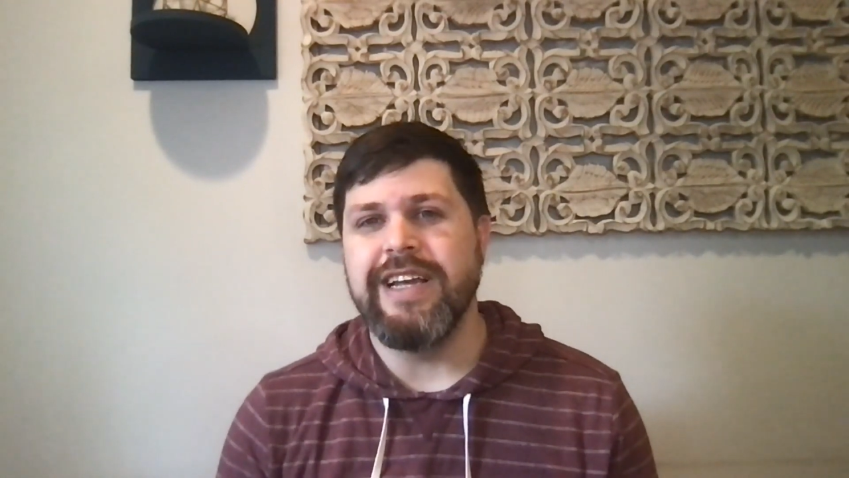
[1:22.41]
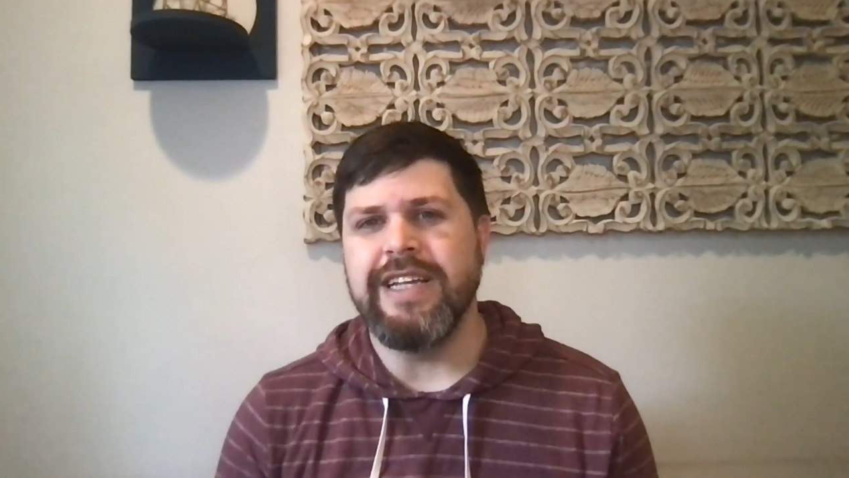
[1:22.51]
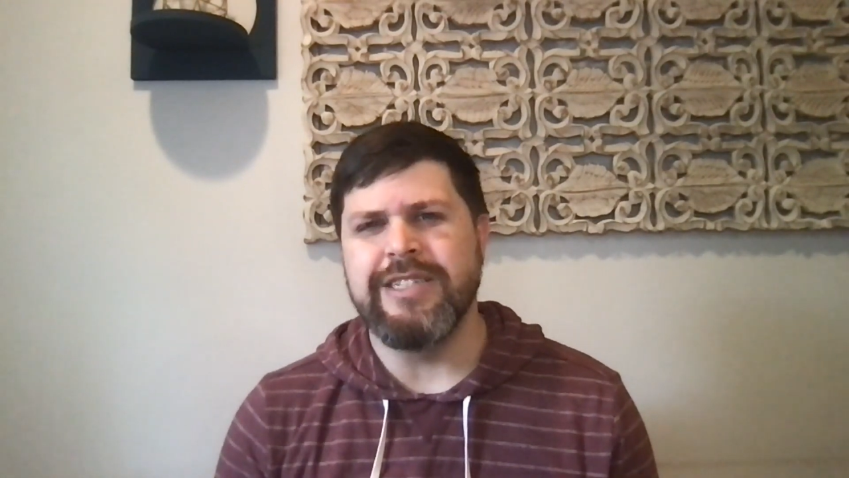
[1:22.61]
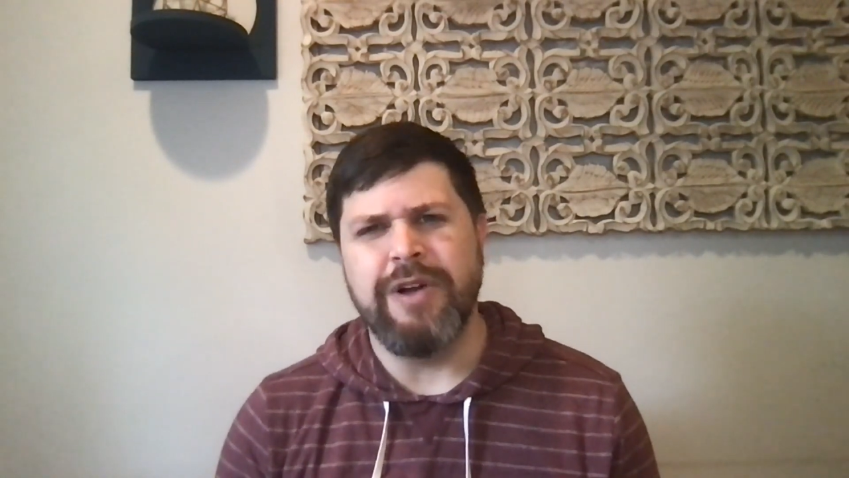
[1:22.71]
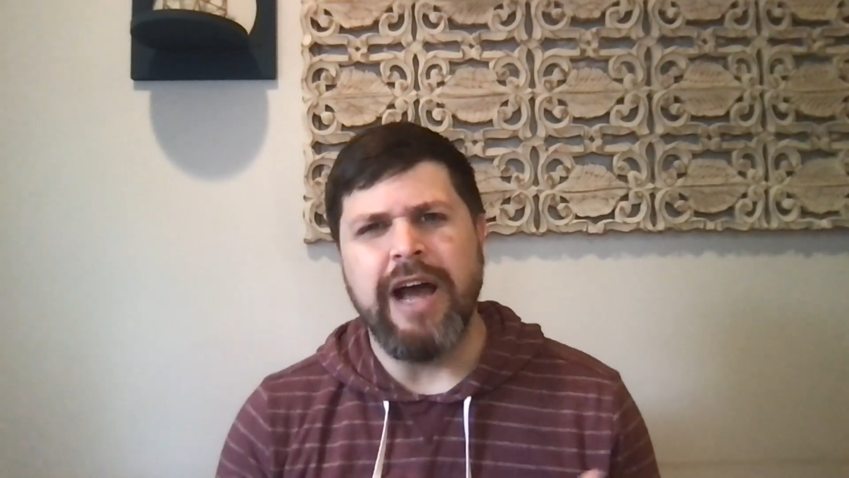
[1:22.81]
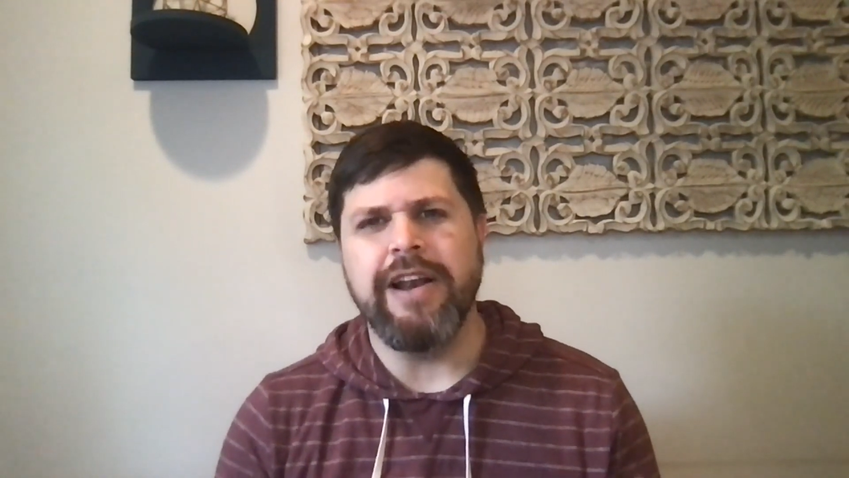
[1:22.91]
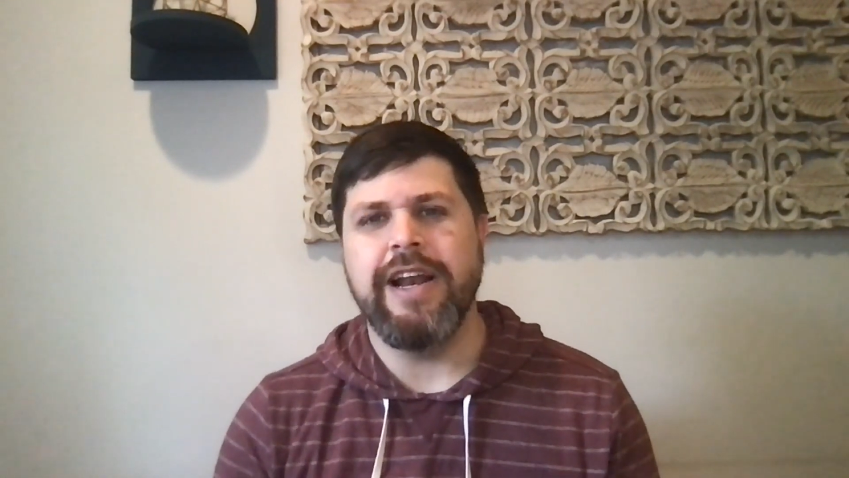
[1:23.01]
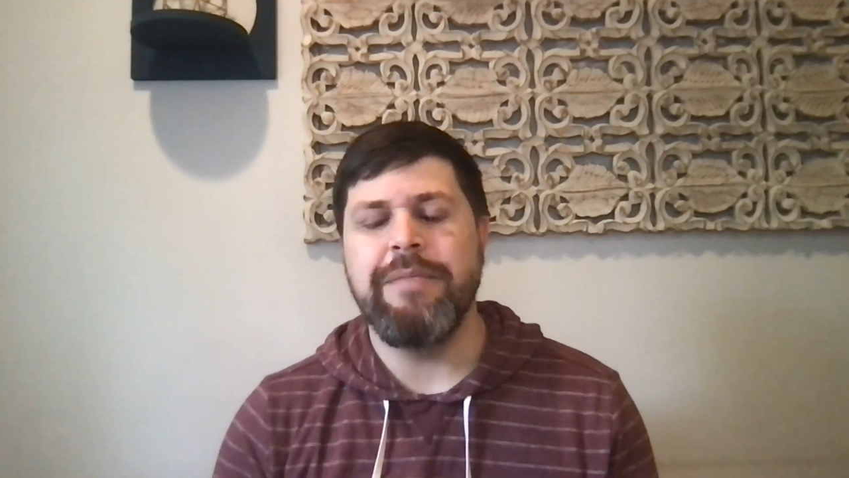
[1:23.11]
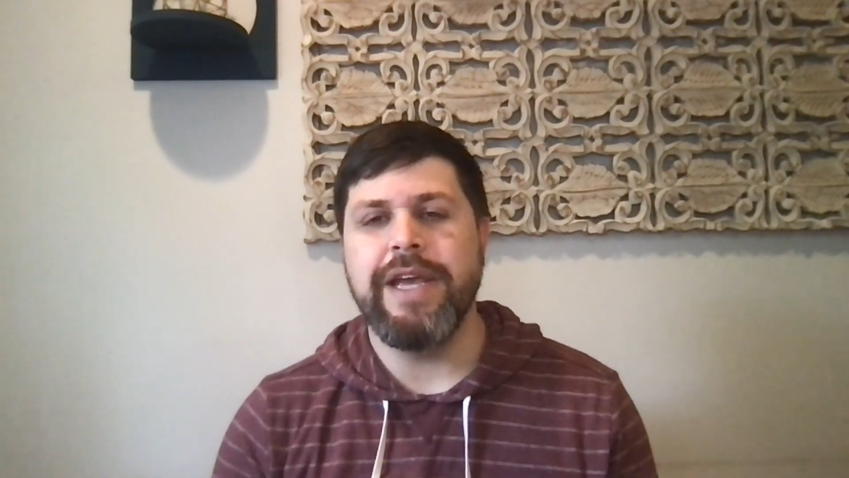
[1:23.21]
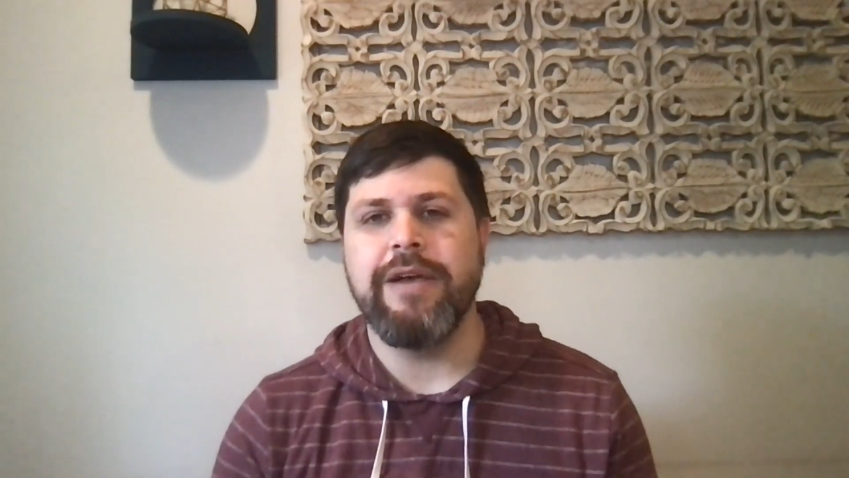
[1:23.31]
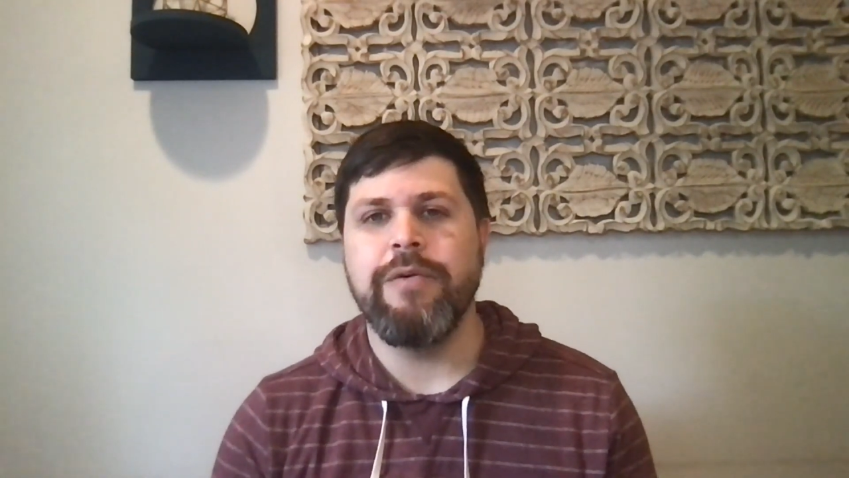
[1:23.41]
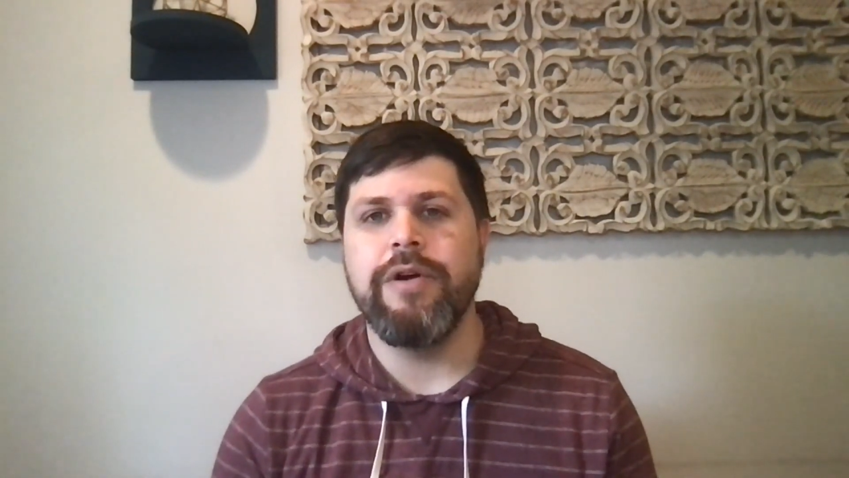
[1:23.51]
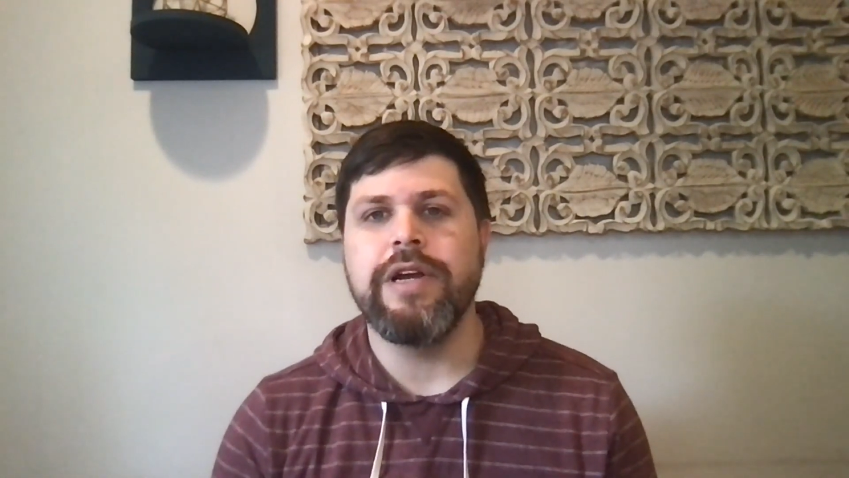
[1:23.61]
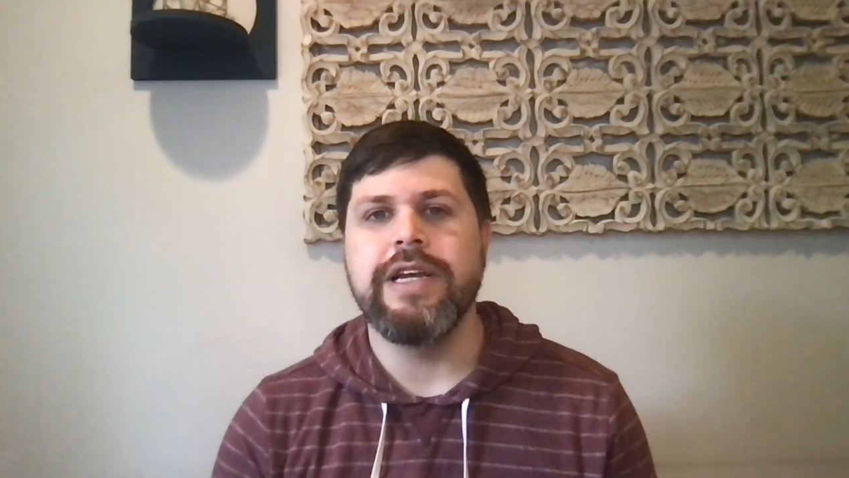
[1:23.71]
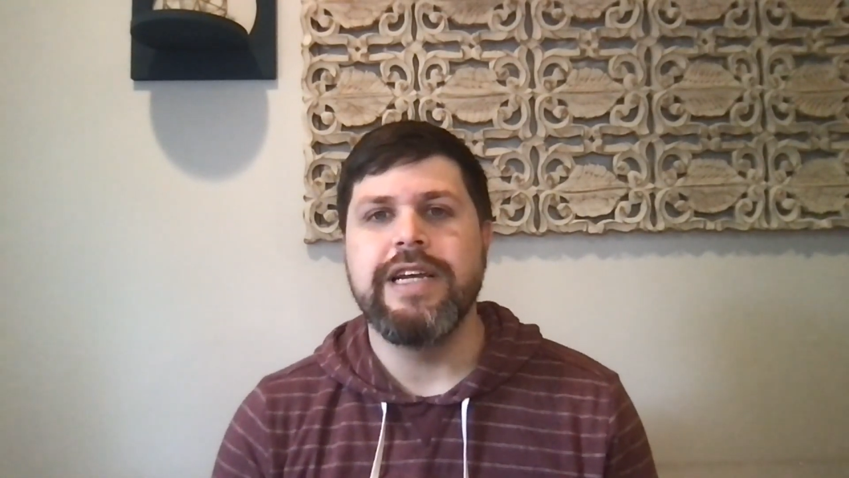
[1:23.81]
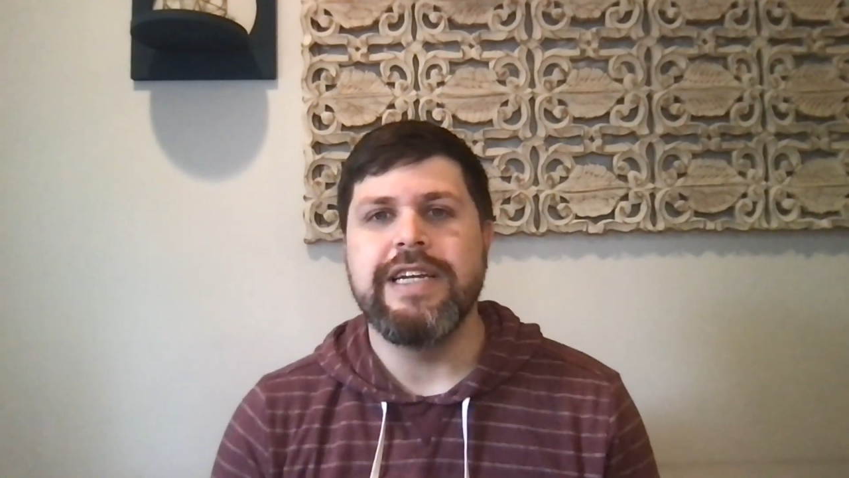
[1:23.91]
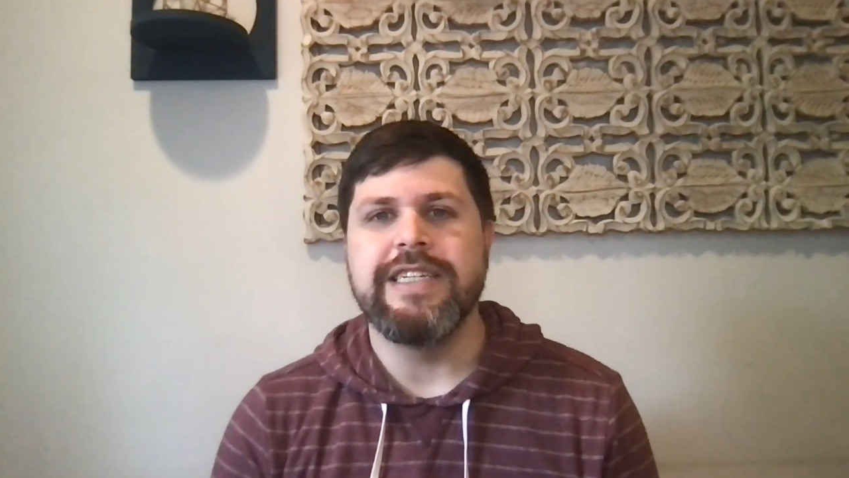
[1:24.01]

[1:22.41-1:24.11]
And so how did I make it work?